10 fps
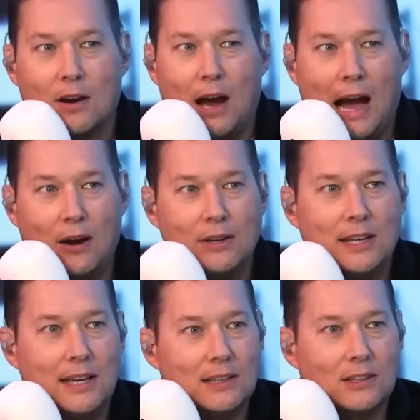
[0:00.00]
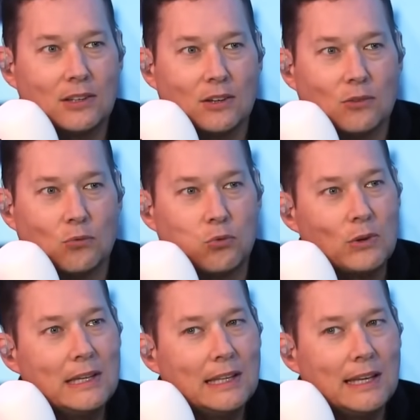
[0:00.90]
how did Hitler
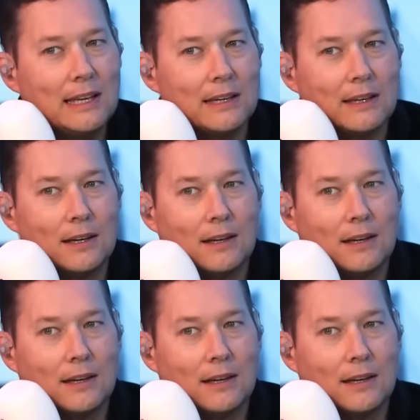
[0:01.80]
really